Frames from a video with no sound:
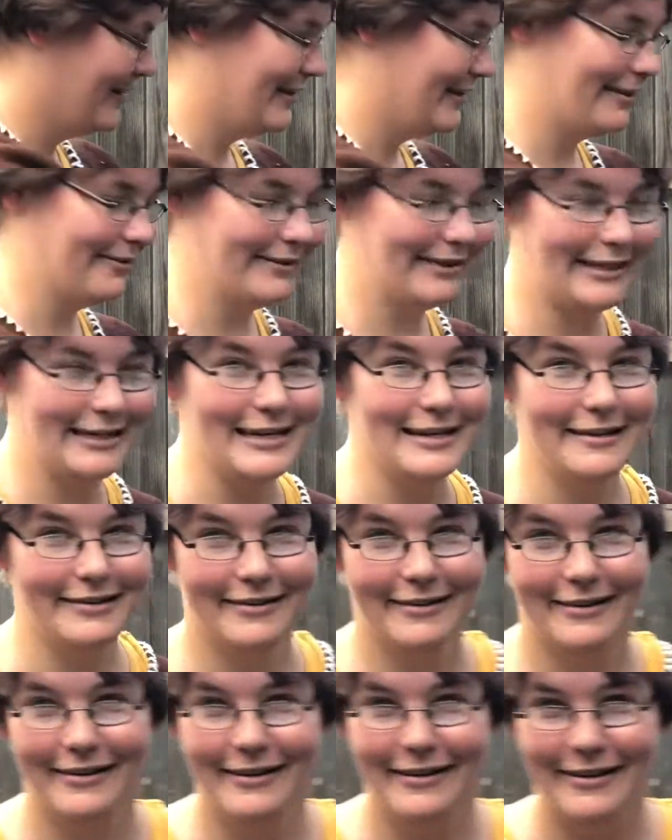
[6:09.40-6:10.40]
So see,
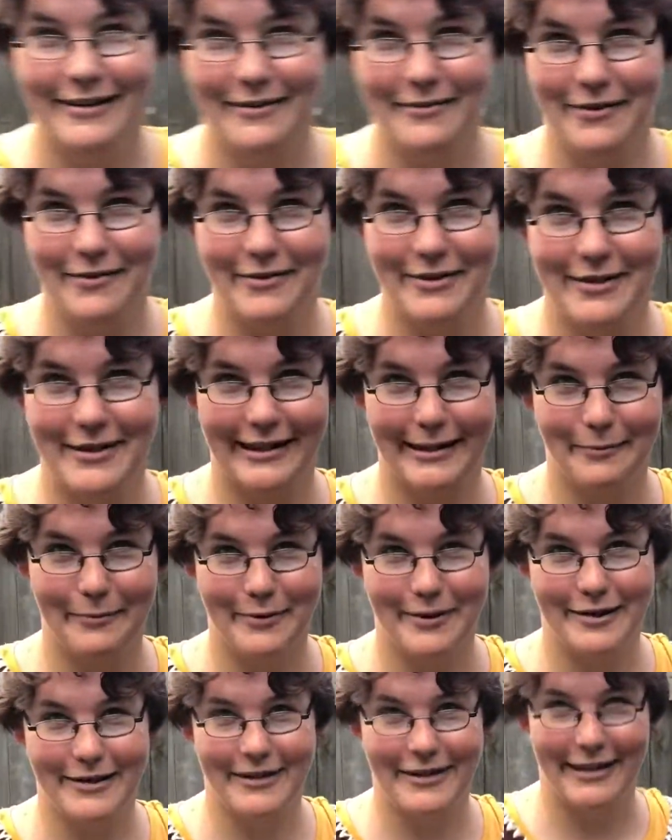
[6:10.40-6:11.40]
even if it doesn't
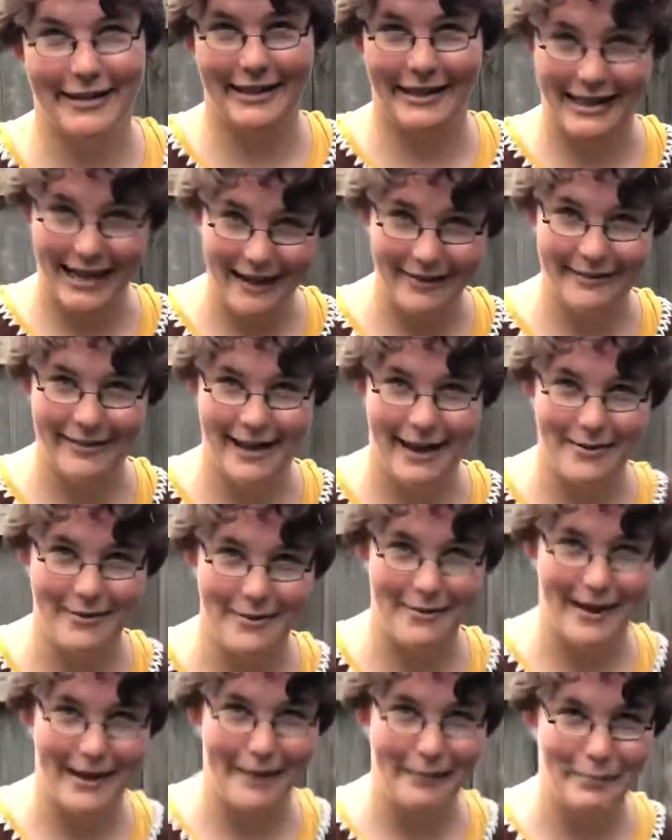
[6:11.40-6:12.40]
work exactly how
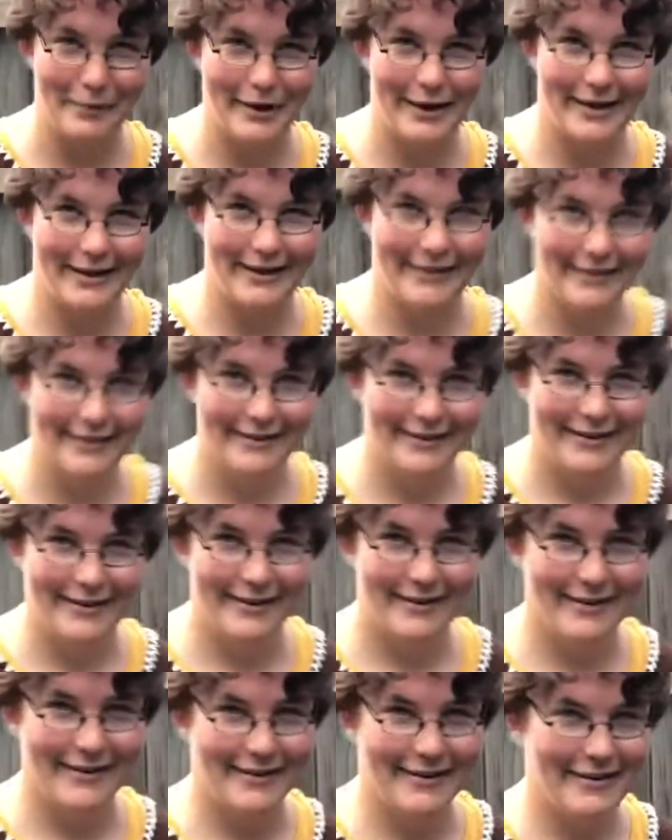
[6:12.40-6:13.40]
you had it planned,
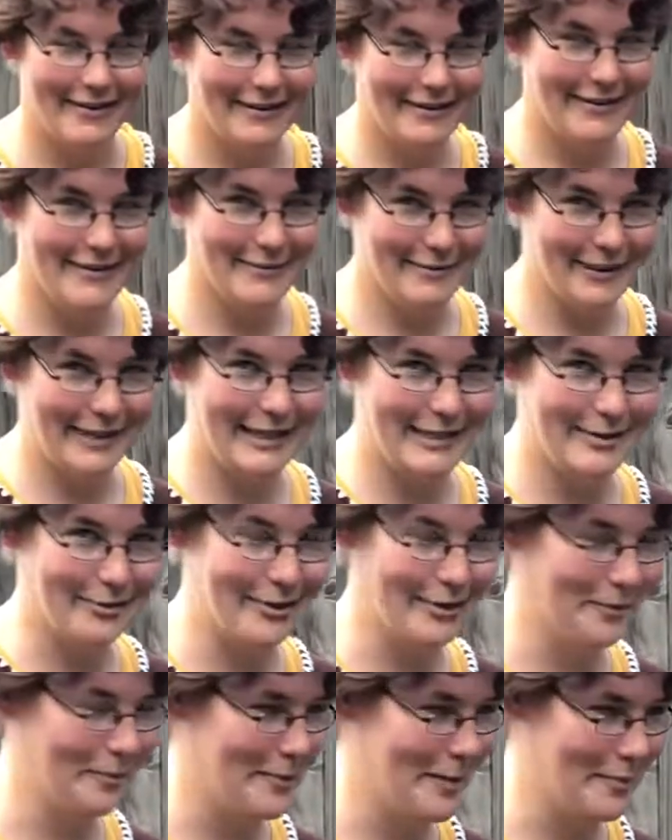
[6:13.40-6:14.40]
you can still
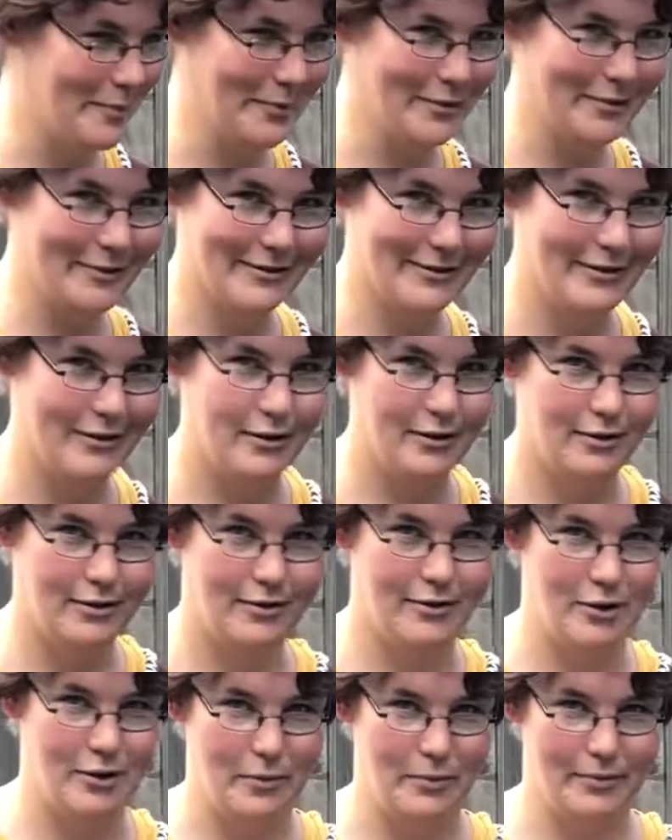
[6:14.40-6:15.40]
kill people.
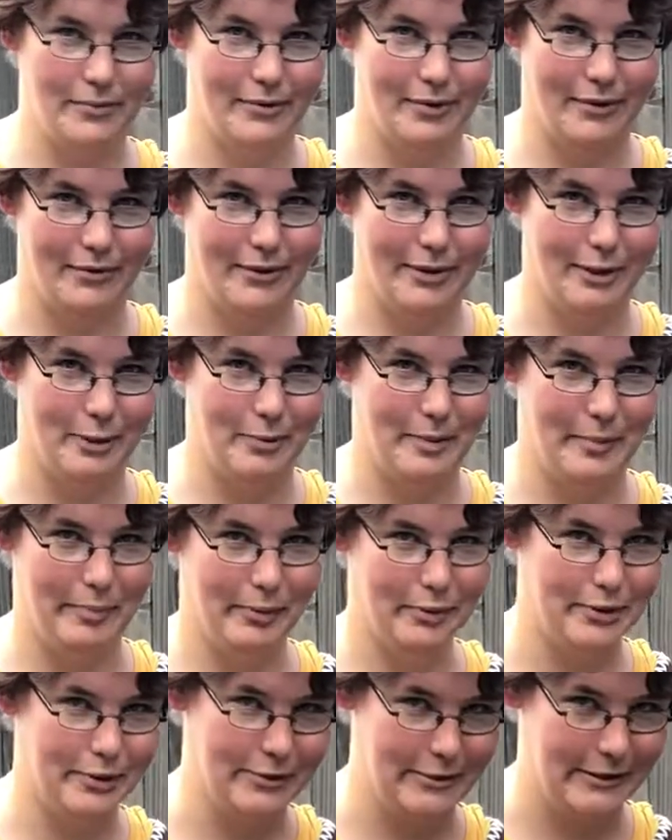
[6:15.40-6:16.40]
Don't kill
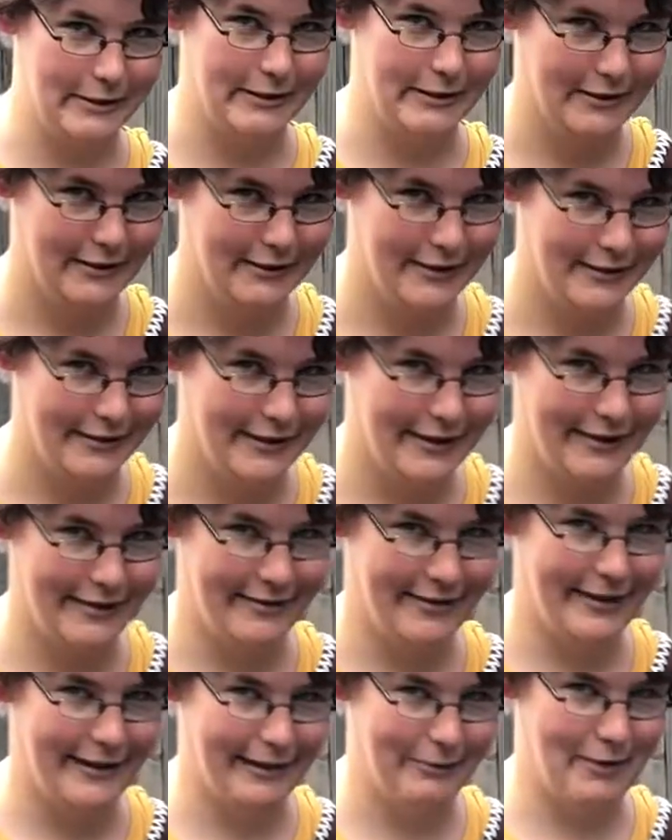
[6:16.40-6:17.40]
people, children.
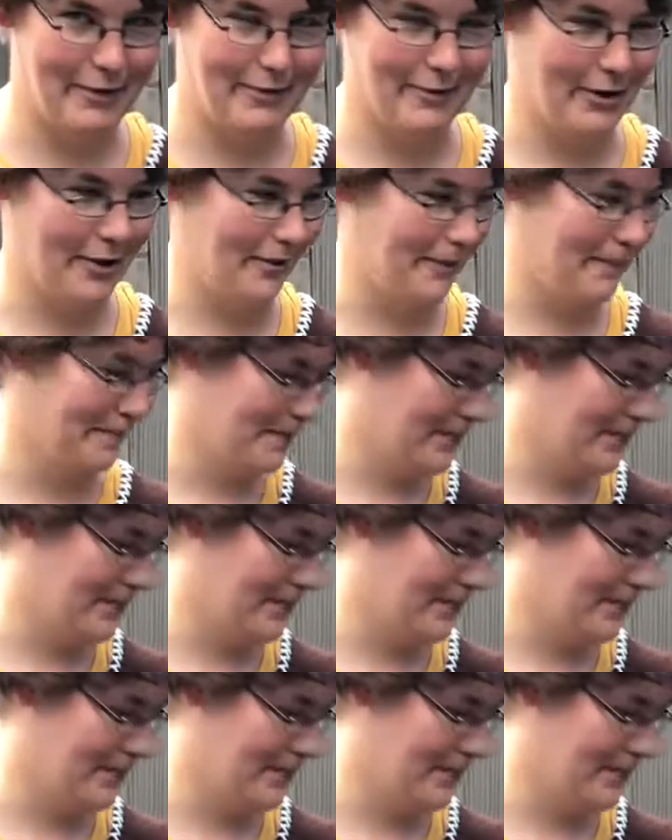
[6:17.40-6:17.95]
That's frowned on.